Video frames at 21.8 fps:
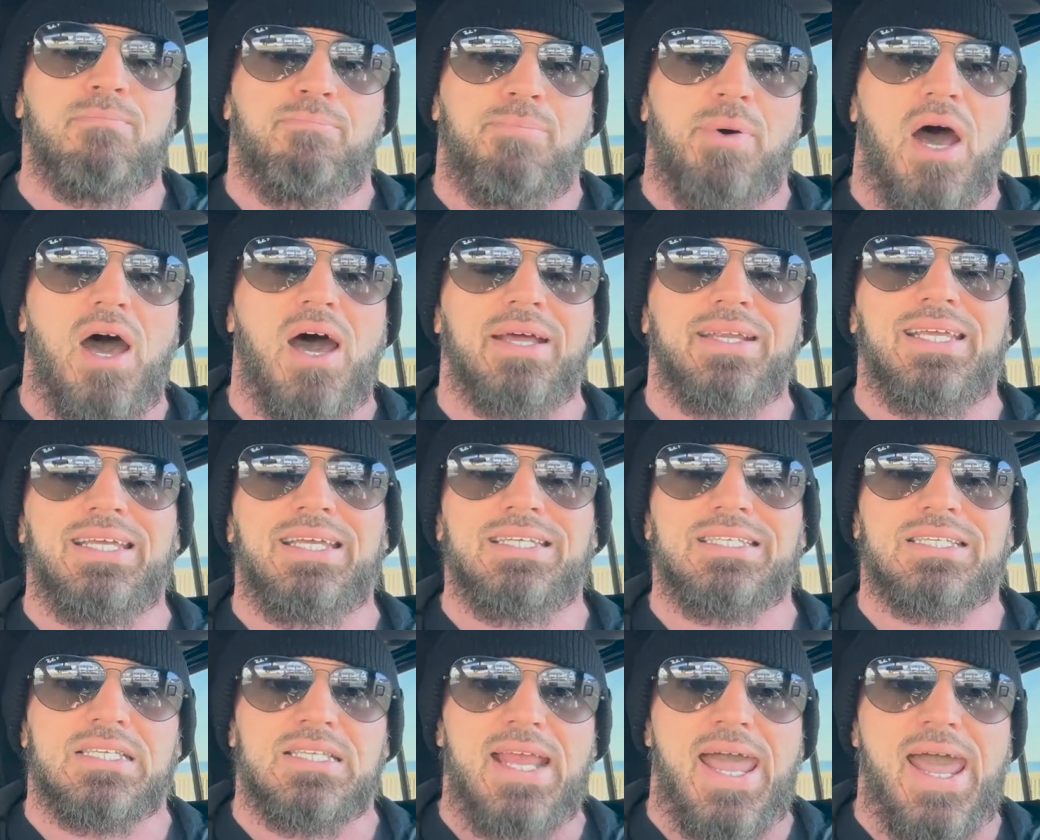body
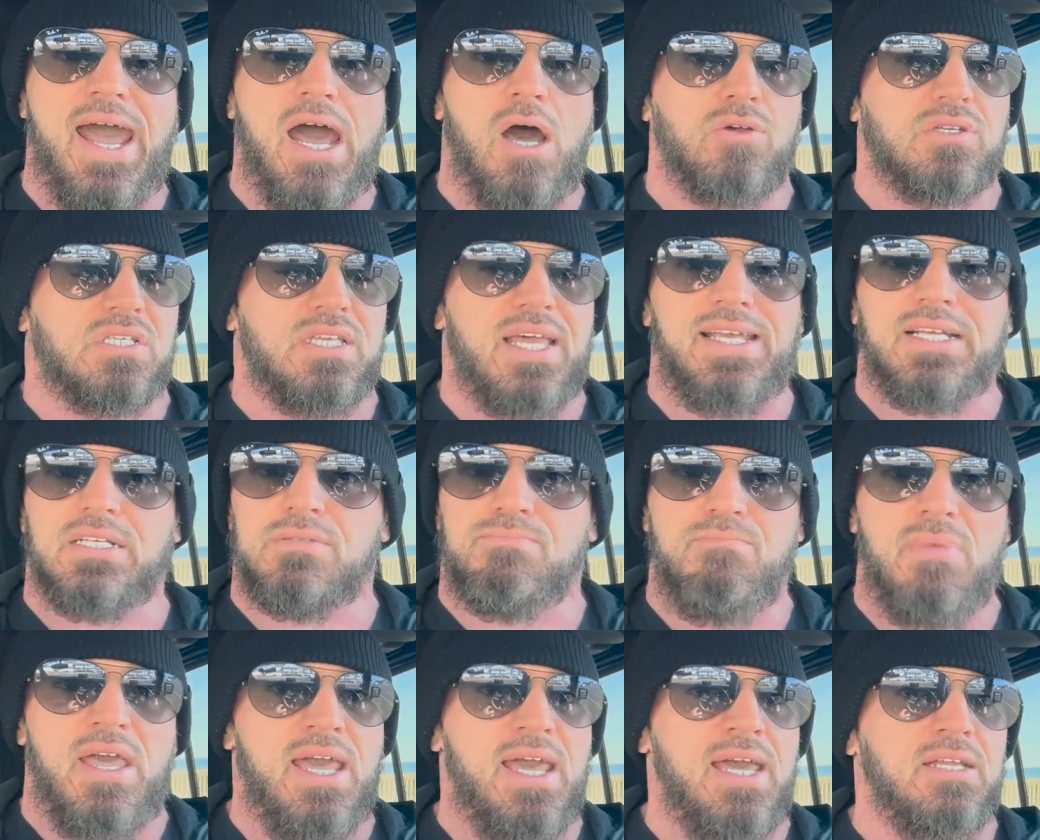is now saying,
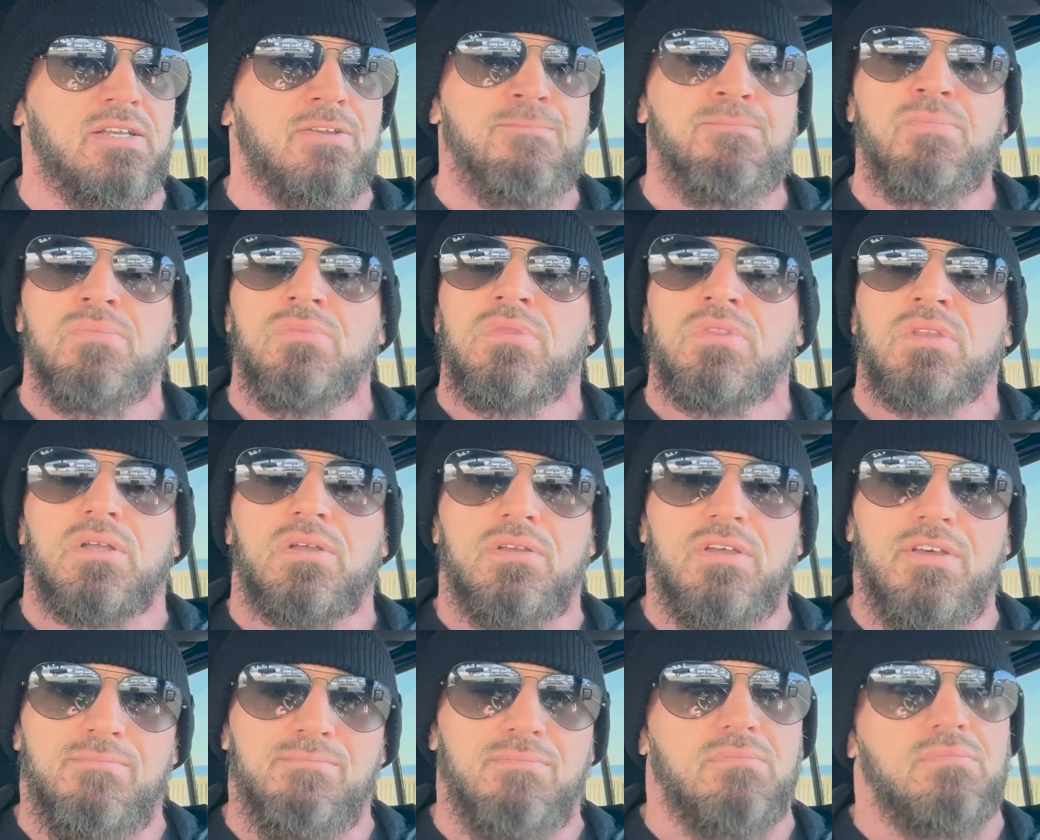man,
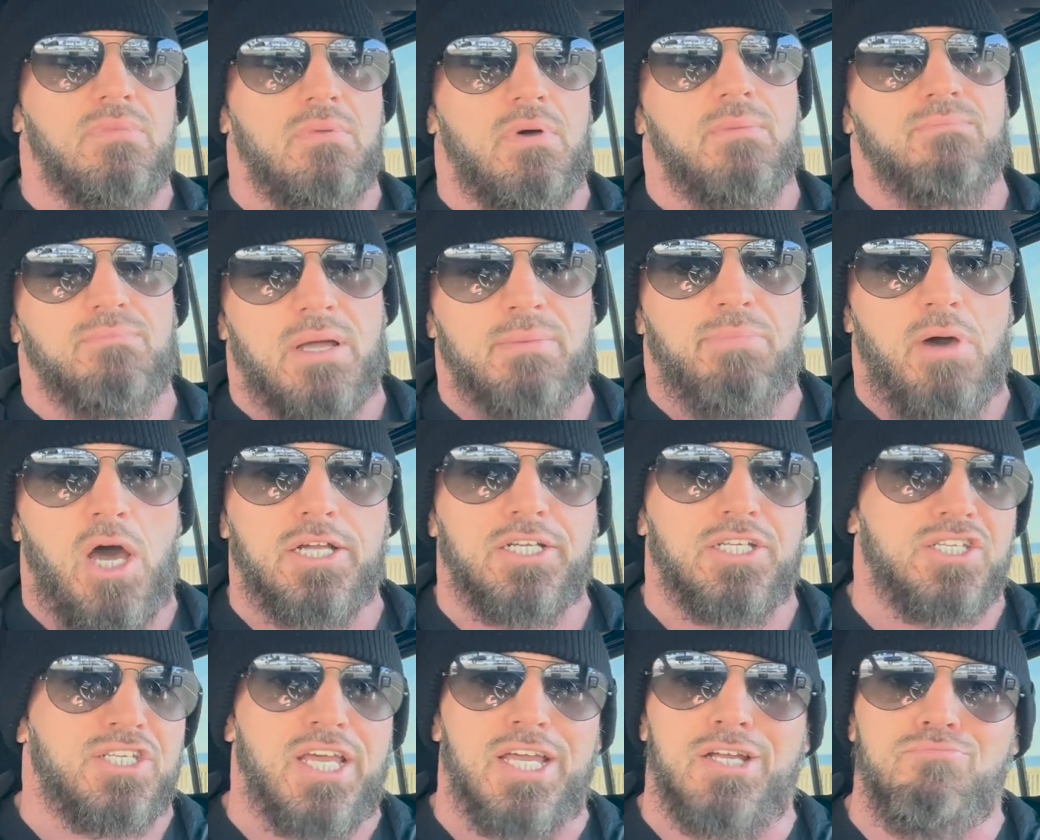not my
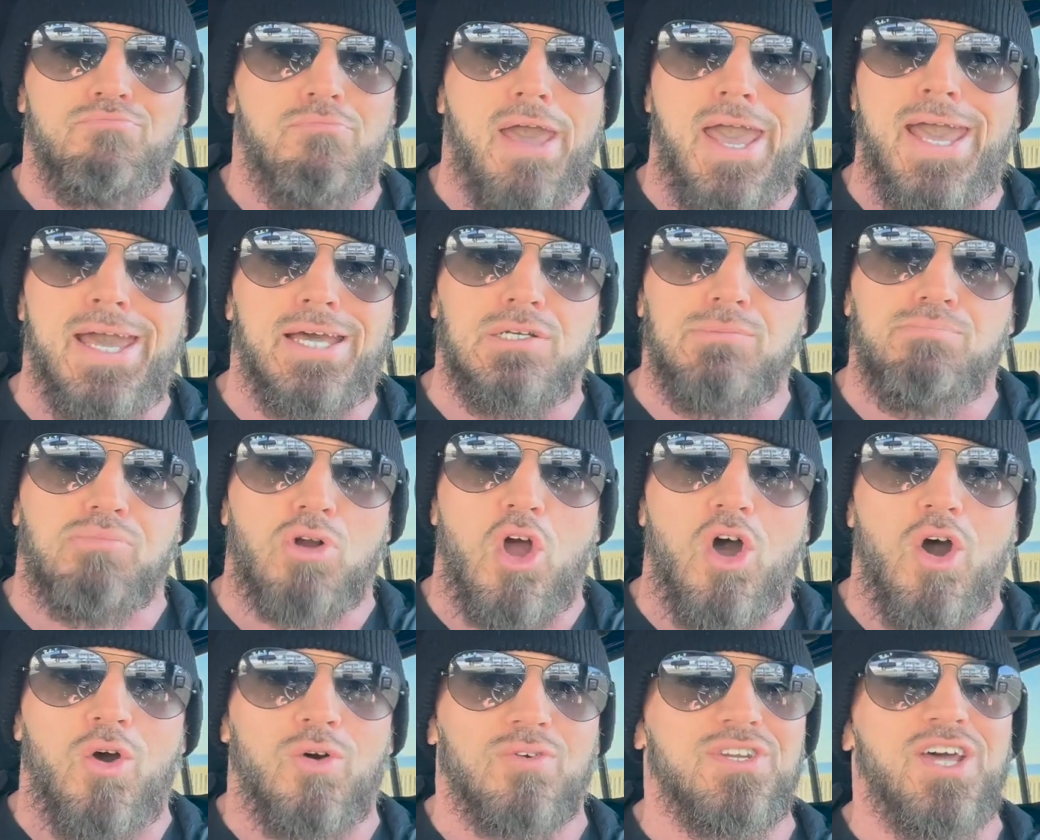body saying, man,
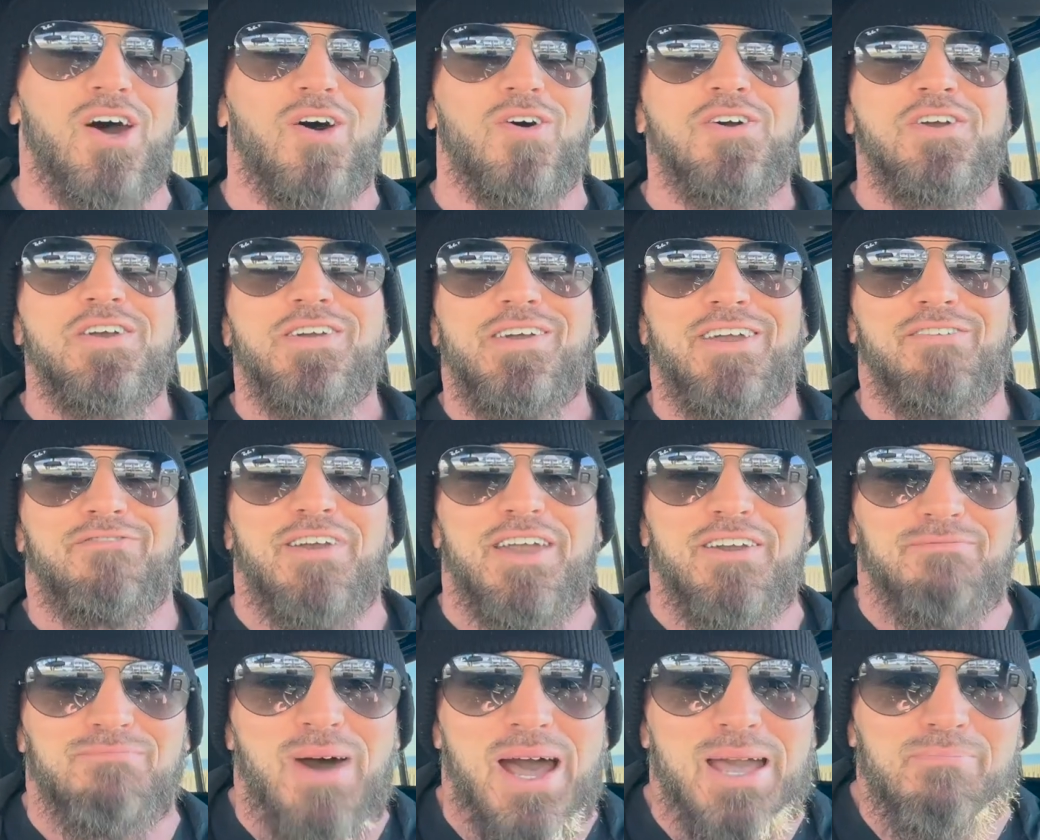bro. No,
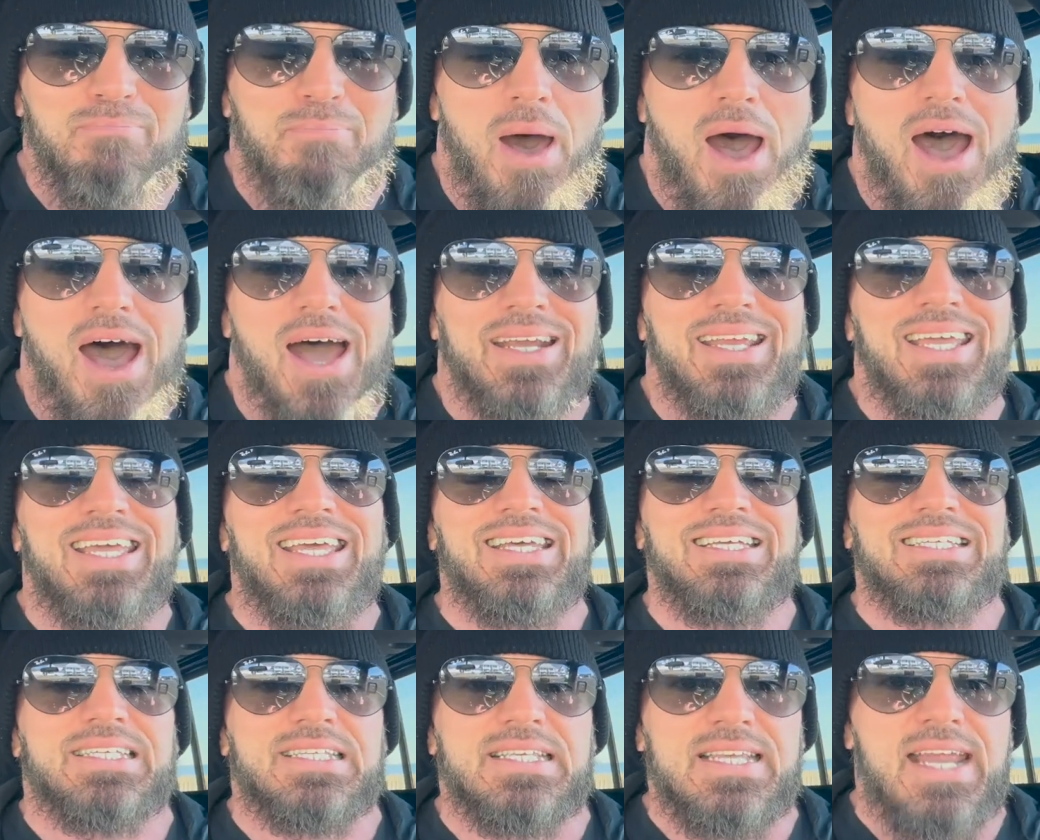if my body
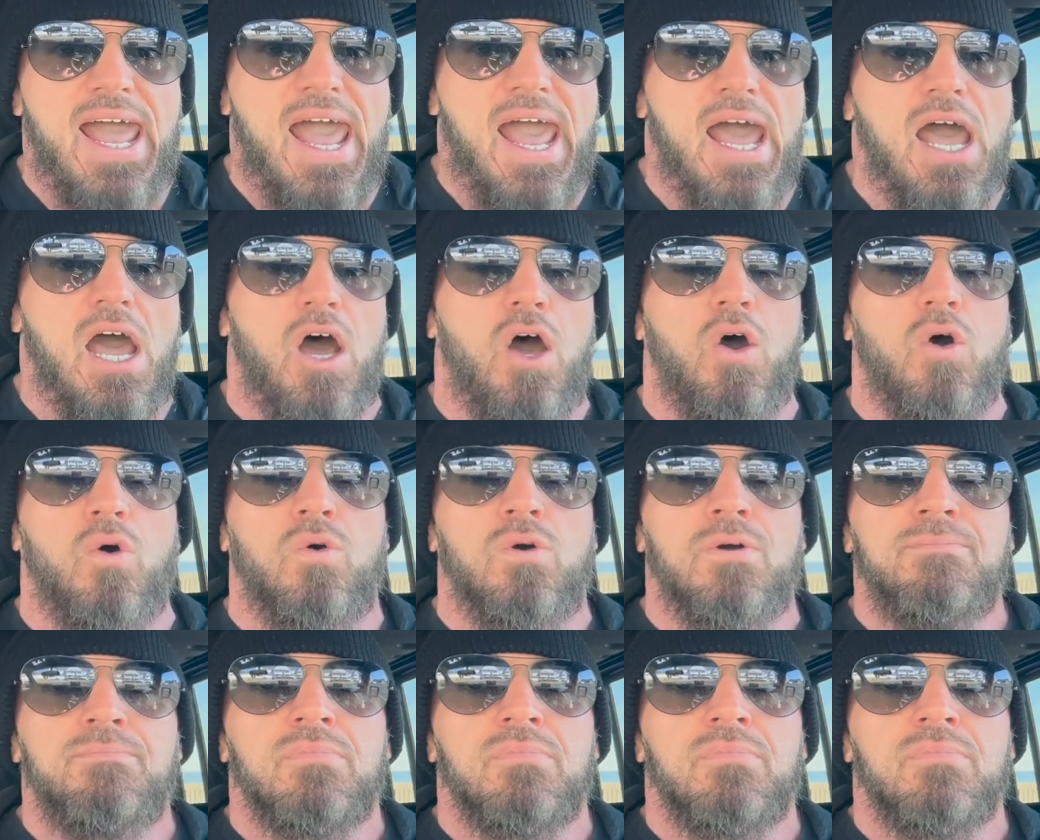is now